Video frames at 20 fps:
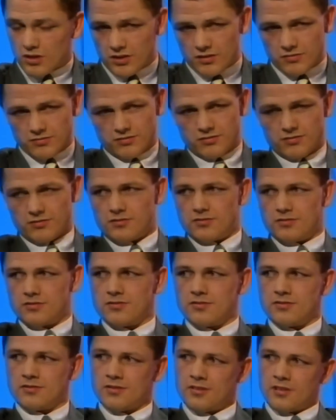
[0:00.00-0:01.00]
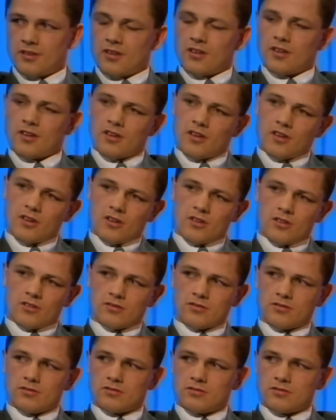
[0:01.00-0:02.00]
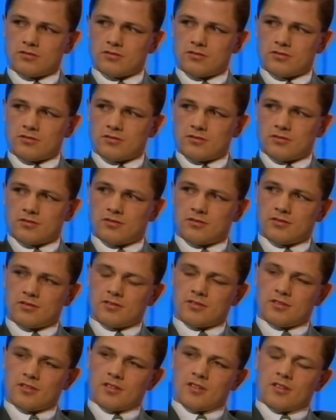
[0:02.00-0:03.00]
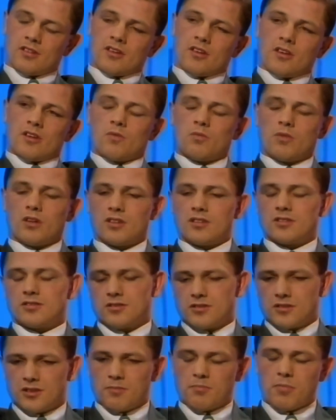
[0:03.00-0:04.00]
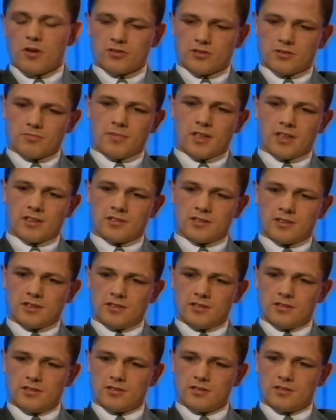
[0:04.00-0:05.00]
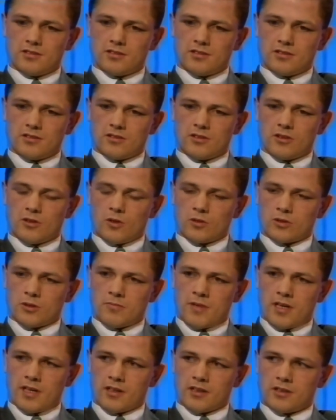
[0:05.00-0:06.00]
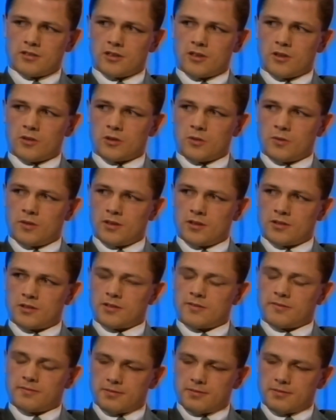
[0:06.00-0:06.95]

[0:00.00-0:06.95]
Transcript: how could you rationalise that? How many people are you going to have to fight to be the well, overall? The, the boxing magazines throughout America and throughout the world have